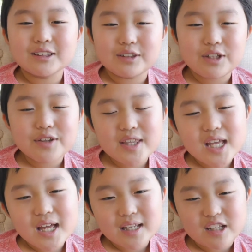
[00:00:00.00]
you think
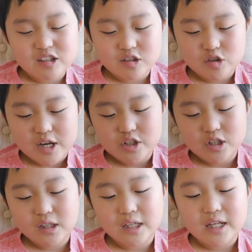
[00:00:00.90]
that it's strange
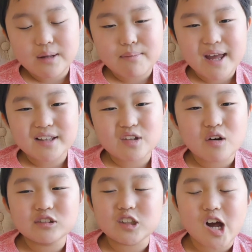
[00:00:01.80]
that Lady Meng
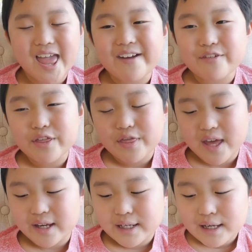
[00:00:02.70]
knows
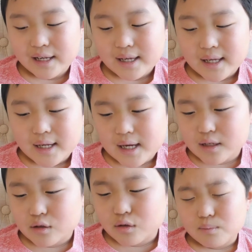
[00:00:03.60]
everything?
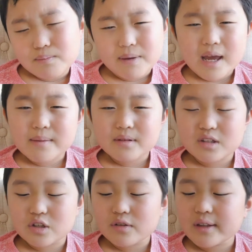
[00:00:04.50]
And do
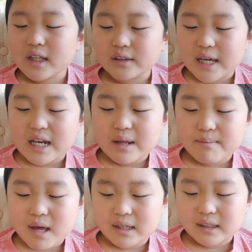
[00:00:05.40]
you think that Lady
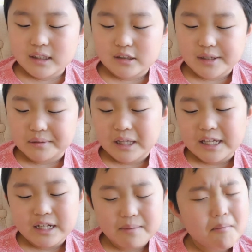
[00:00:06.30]
Meng is like
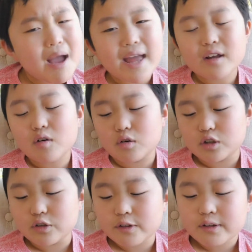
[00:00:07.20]
Lady Meng, or
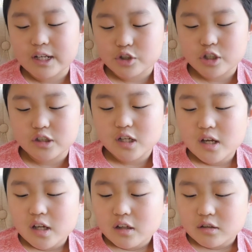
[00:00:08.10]
do you think that she's
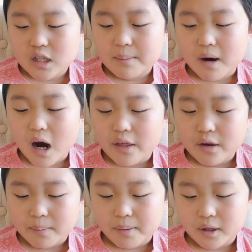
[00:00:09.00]
some
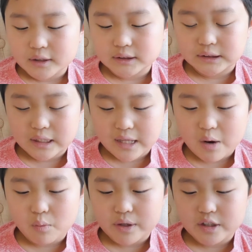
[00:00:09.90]
other person
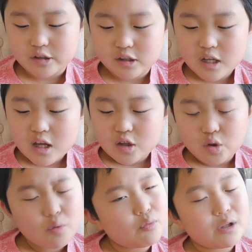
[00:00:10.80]
that we just
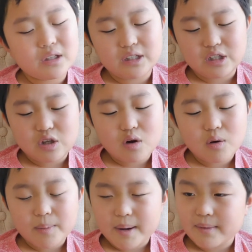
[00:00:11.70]
don't really know
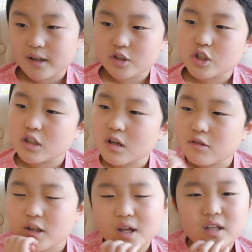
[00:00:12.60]
about? Because she knows
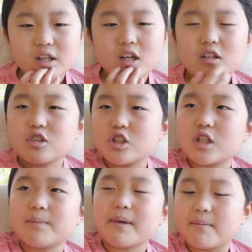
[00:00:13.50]
this, she
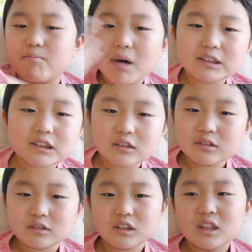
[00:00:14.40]
can make
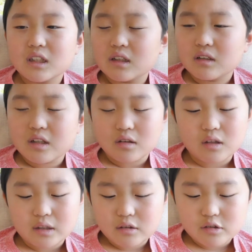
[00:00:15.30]
muscles, you know,
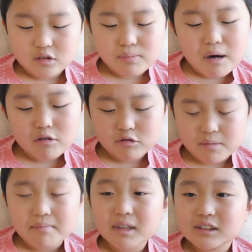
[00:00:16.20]
like there are sparrows
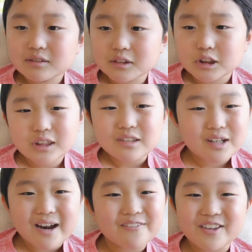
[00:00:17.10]
and muscles, she can do
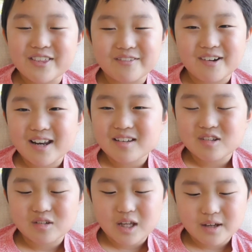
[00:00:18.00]
everything, right?
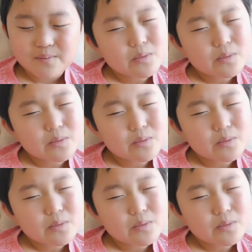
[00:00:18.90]
So like,